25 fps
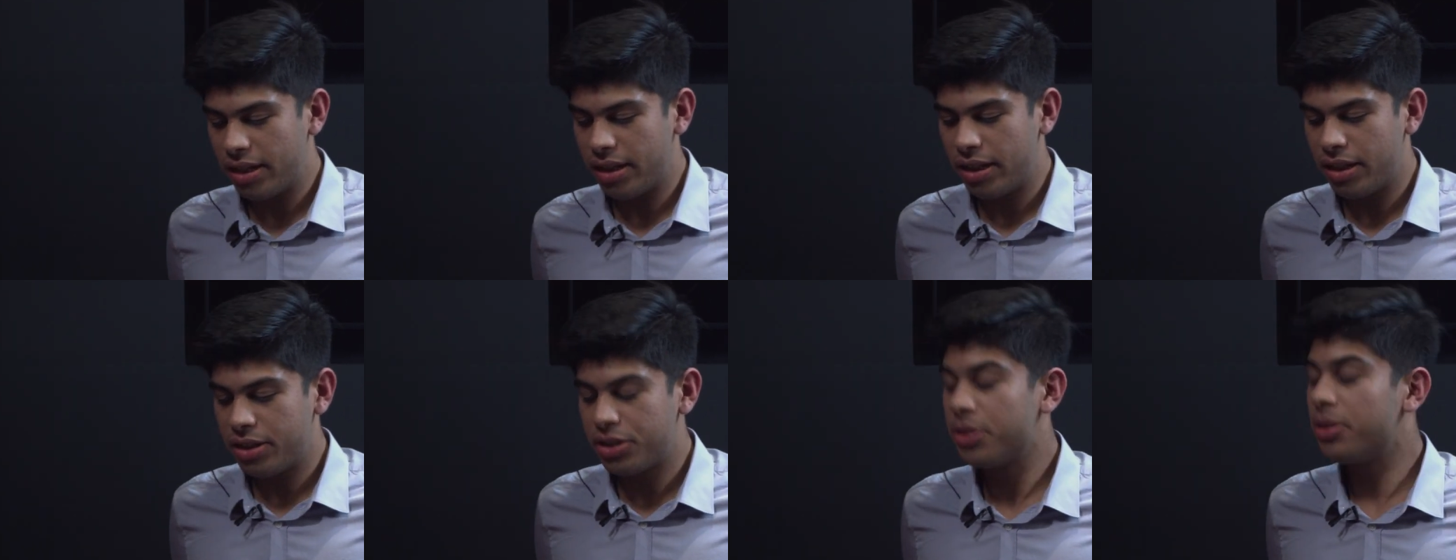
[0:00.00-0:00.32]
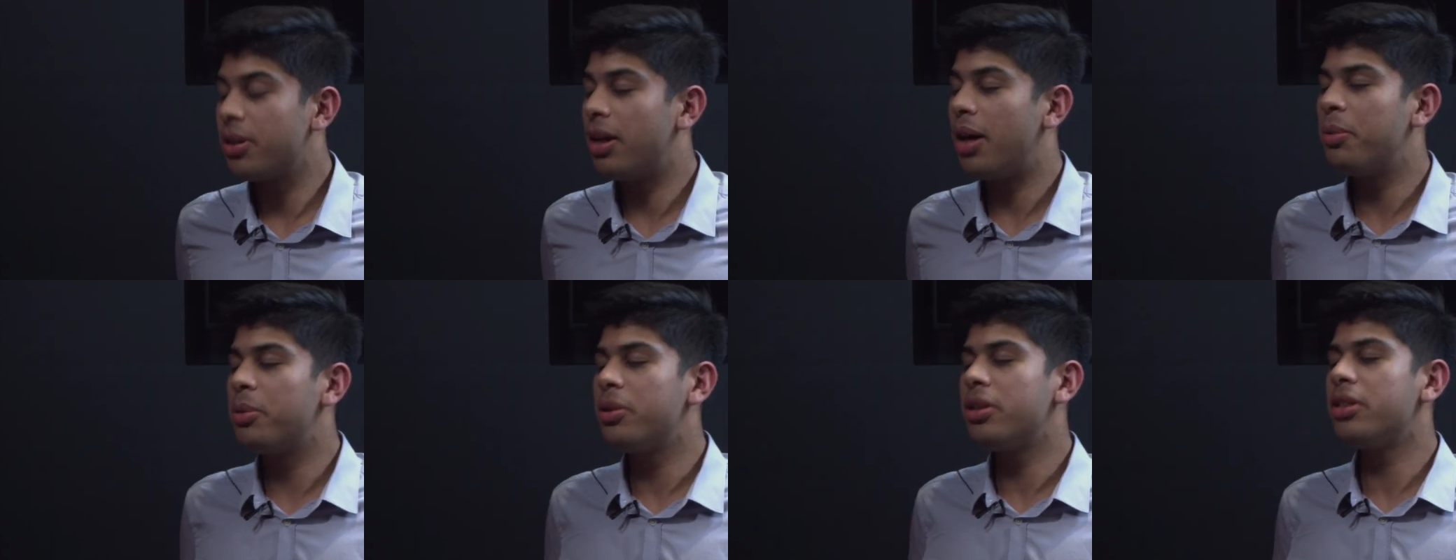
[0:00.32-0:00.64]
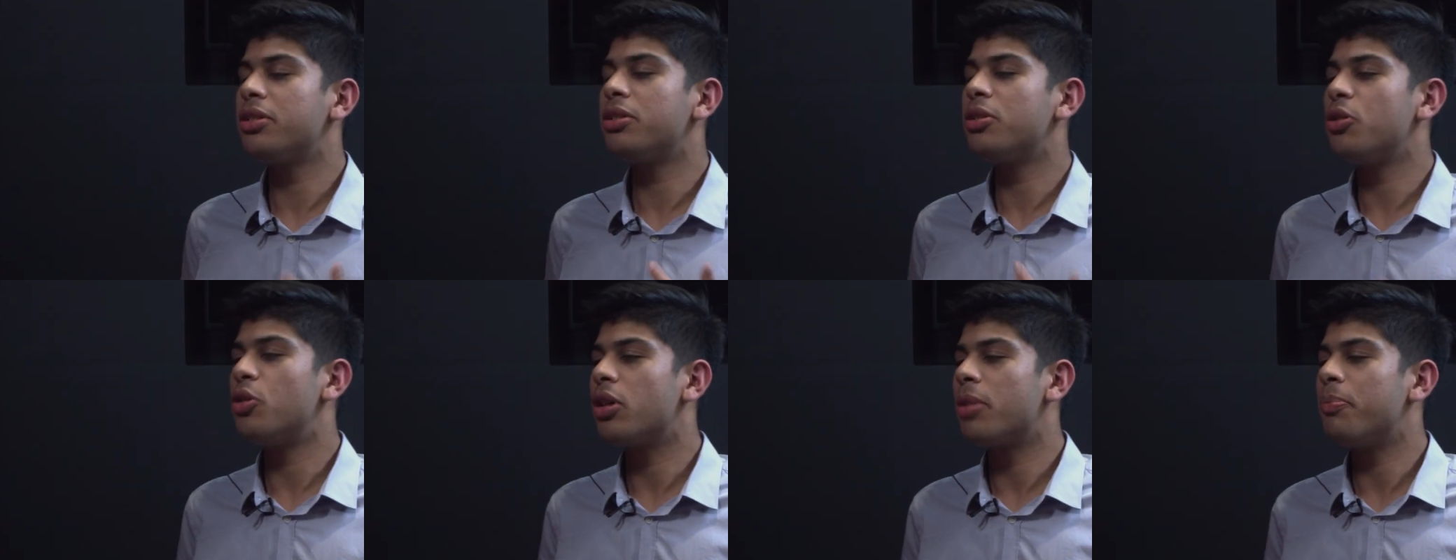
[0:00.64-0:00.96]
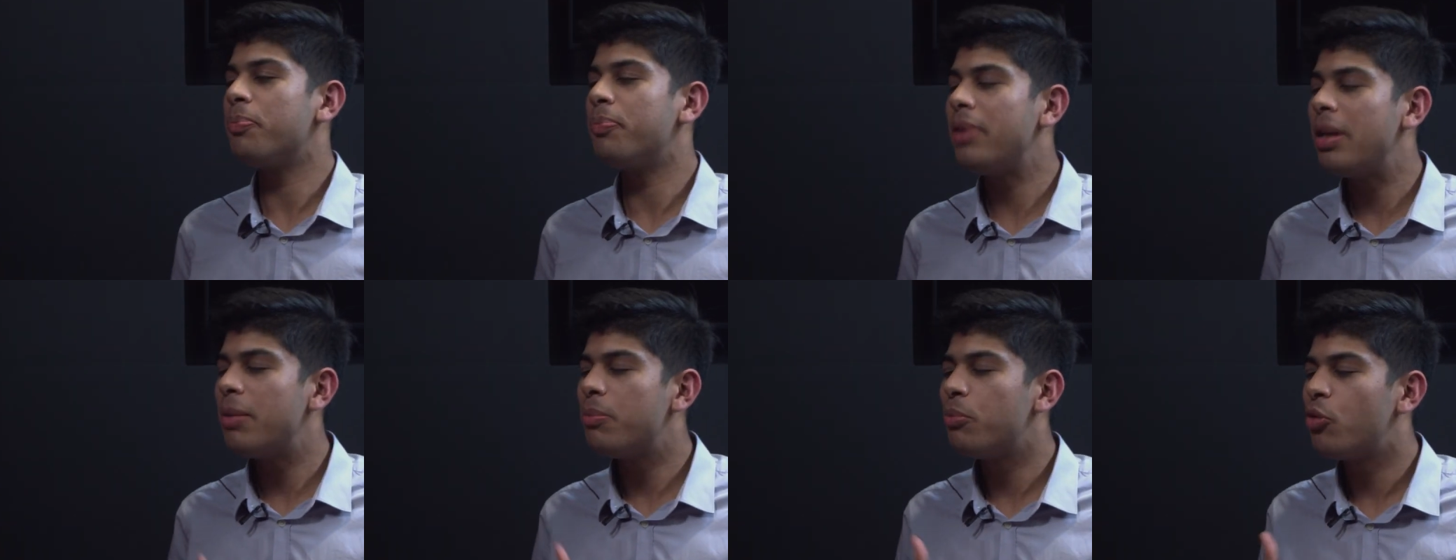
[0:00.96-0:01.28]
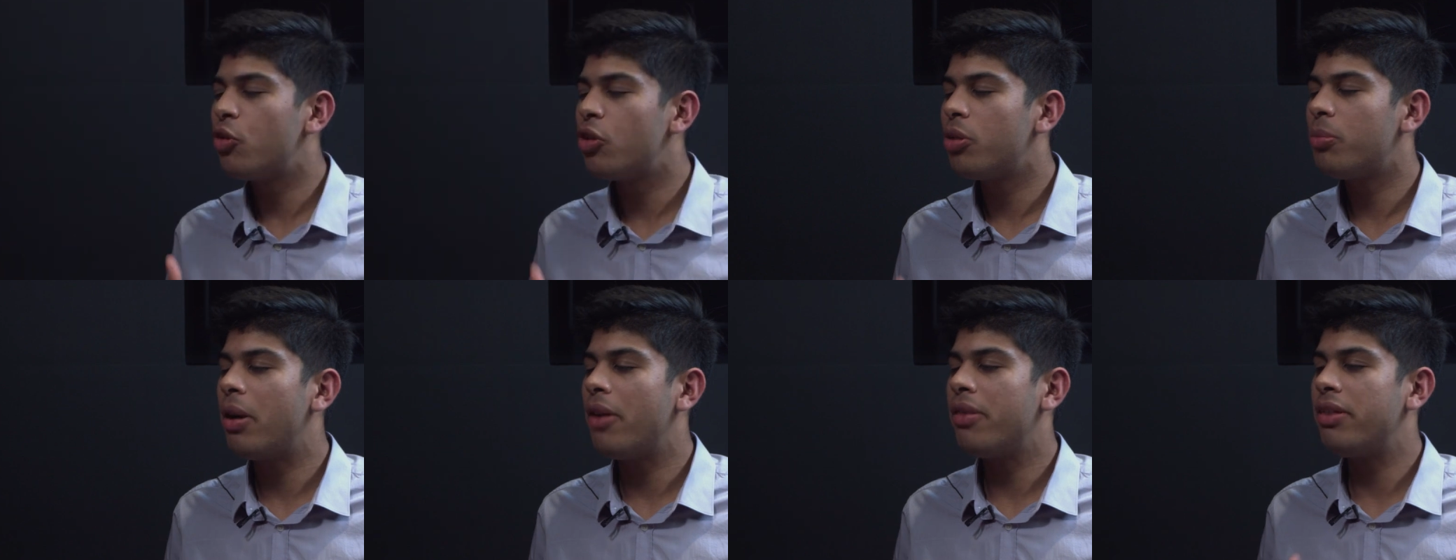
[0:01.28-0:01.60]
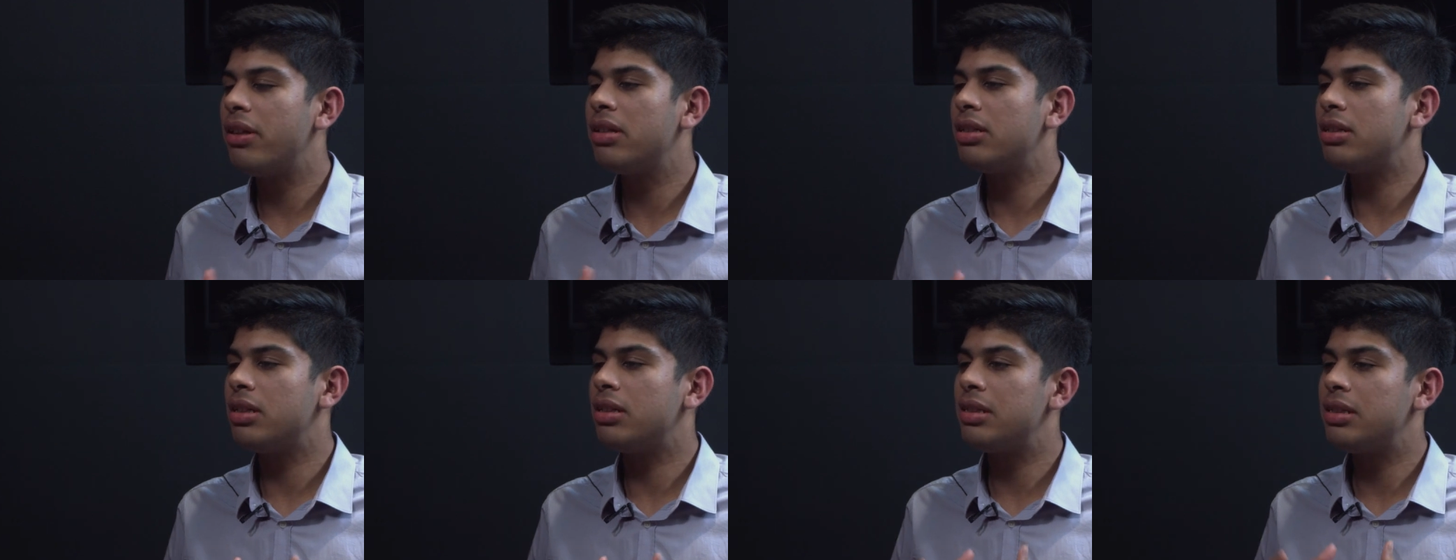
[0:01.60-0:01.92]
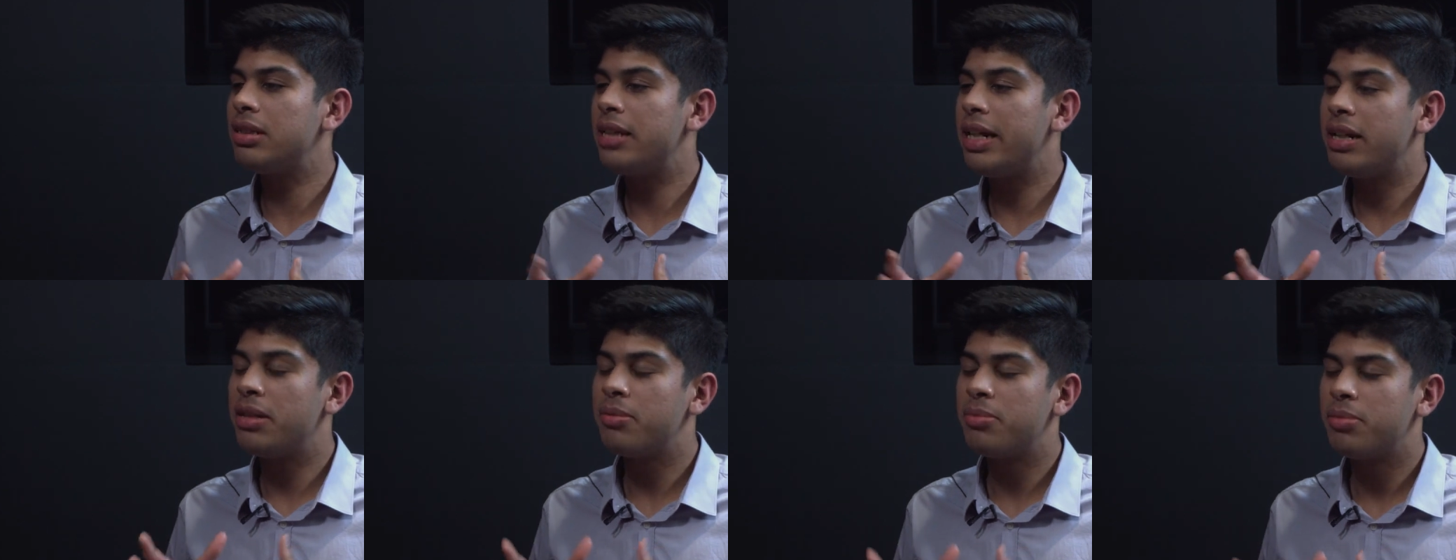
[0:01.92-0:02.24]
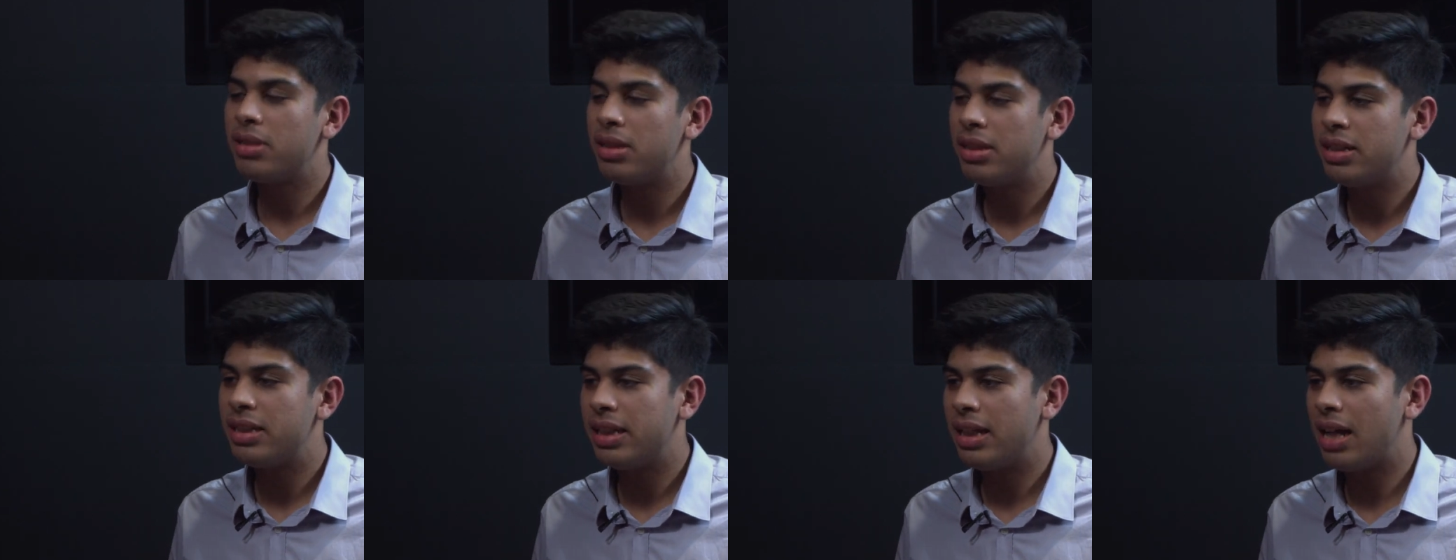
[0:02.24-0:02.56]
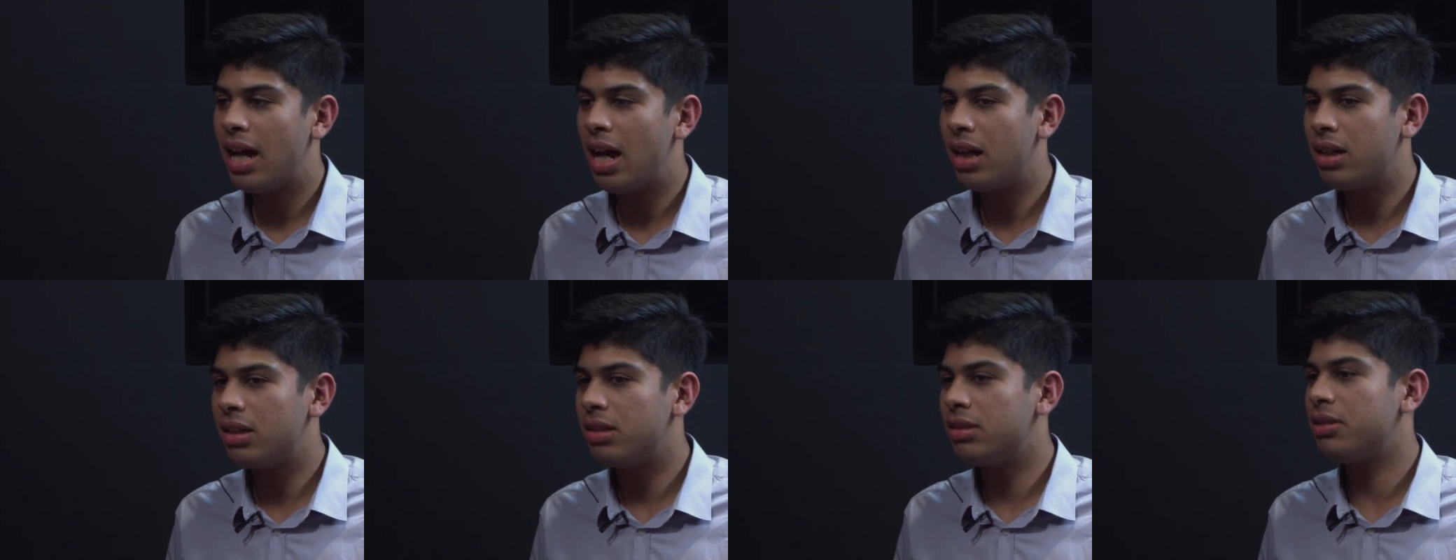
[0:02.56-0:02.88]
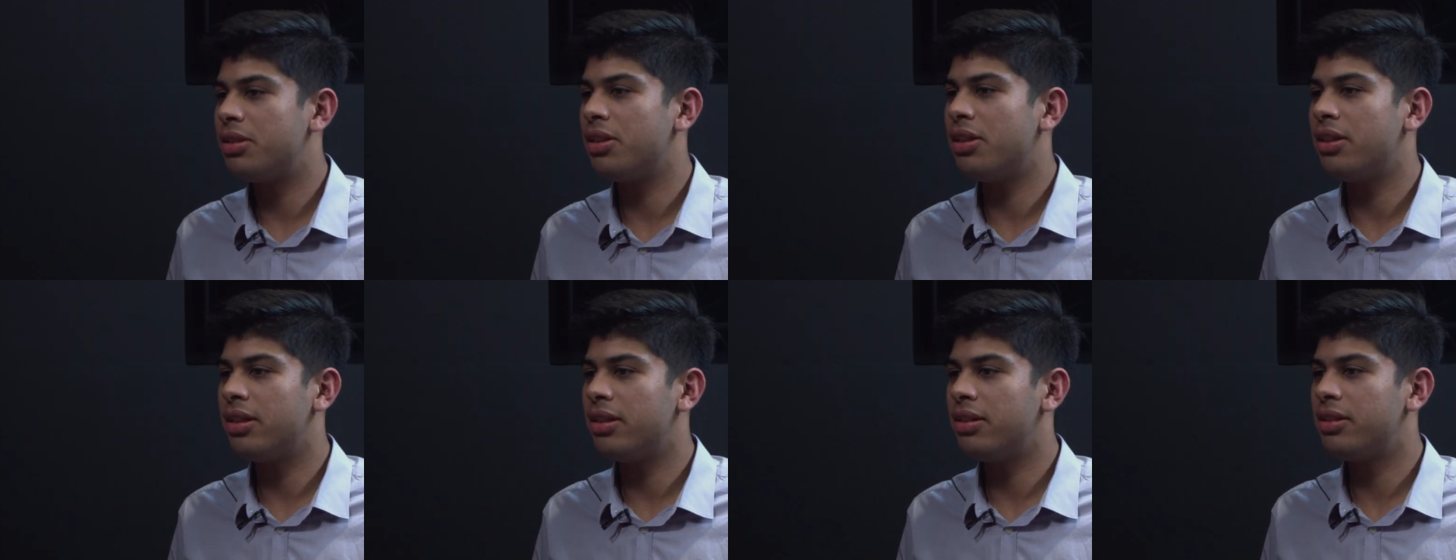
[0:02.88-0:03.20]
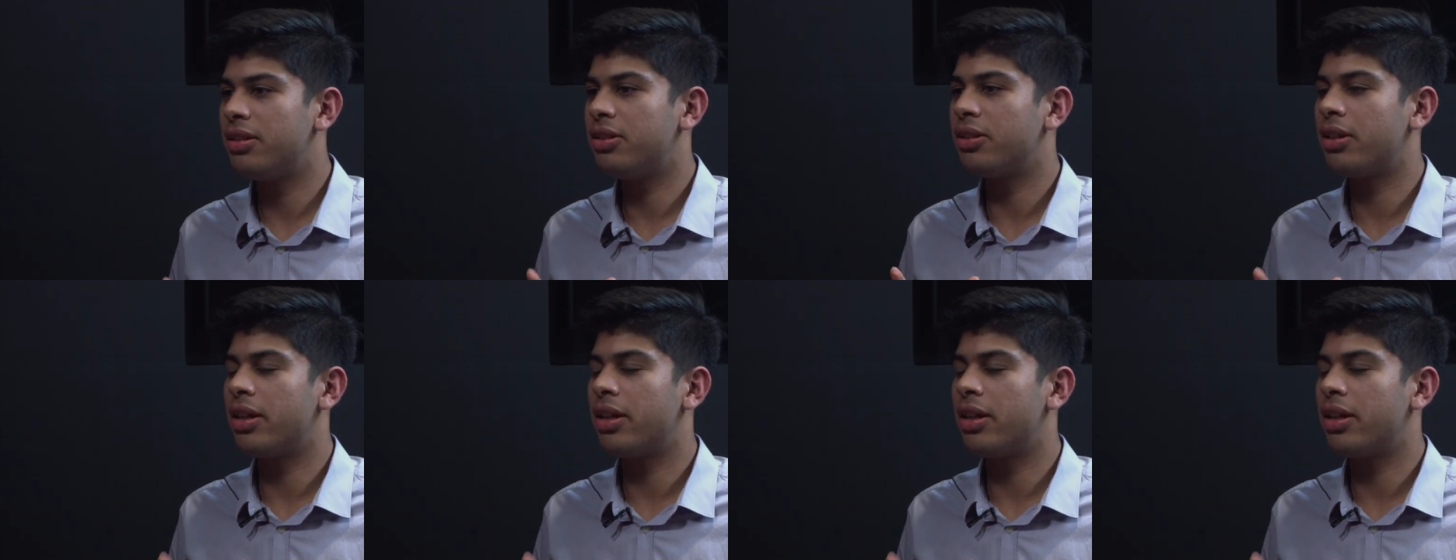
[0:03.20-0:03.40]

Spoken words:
So I want to talk a bit more about the sustainability angle to this.